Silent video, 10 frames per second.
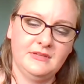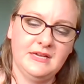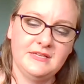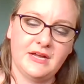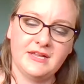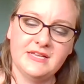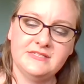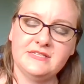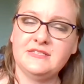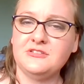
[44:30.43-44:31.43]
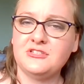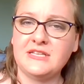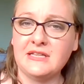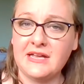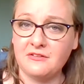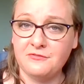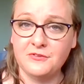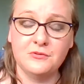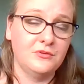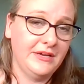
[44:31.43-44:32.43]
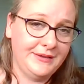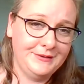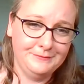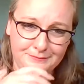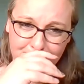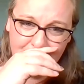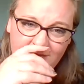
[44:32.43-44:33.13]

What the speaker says: I guess essentially like food, and